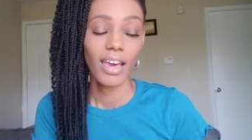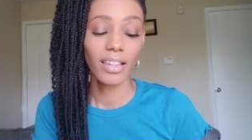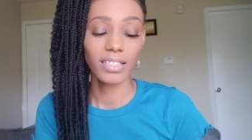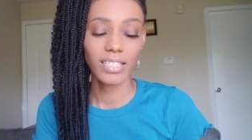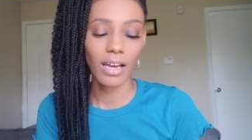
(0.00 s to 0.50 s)

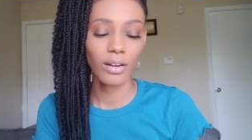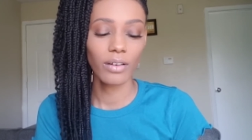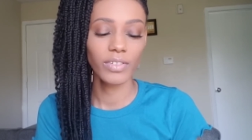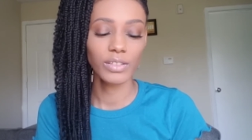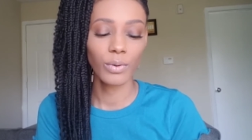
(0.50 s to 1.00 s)
And the title
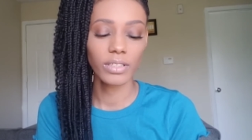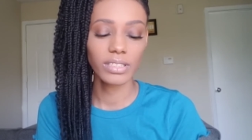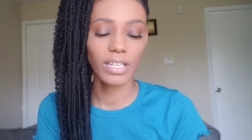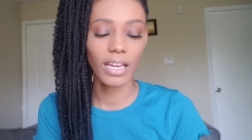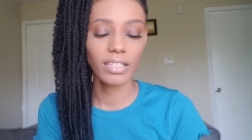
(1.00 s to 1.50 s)
of this word
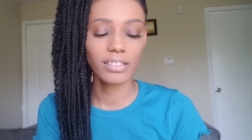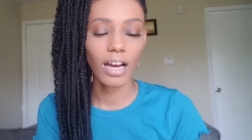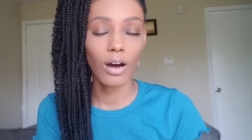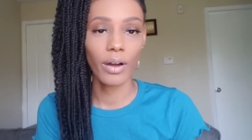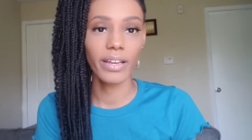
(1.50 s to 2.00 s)
today is
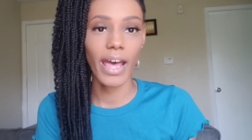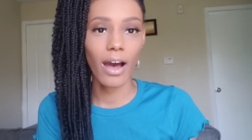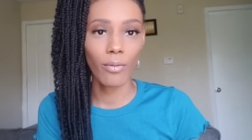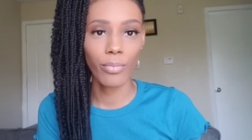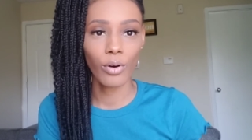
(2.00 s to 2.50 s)
called an
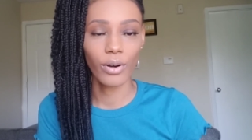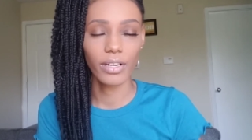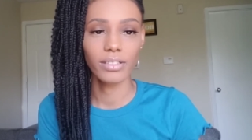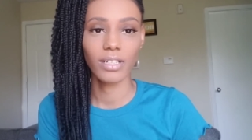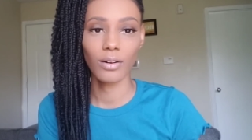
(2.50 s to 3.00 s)

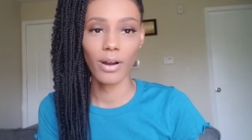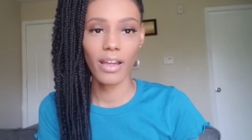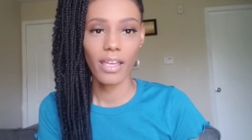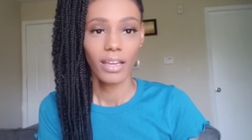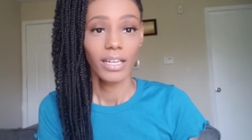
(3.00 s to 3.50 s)
outpour, all
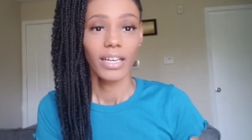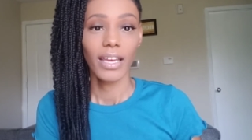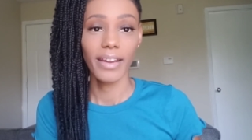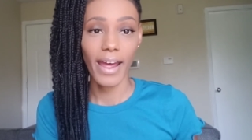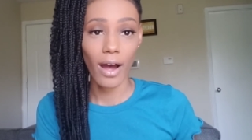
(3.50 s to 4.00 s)
right?
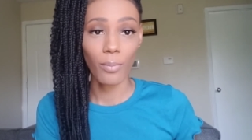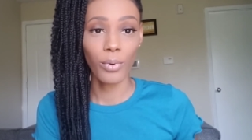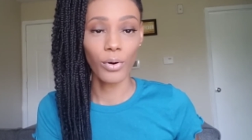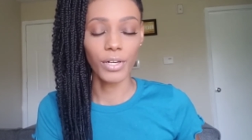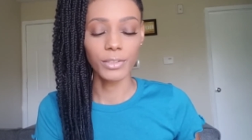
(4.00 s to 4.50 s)
An
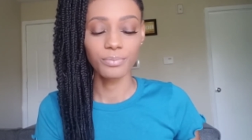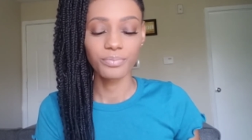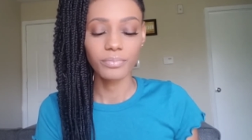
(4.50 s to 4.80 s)
outpour.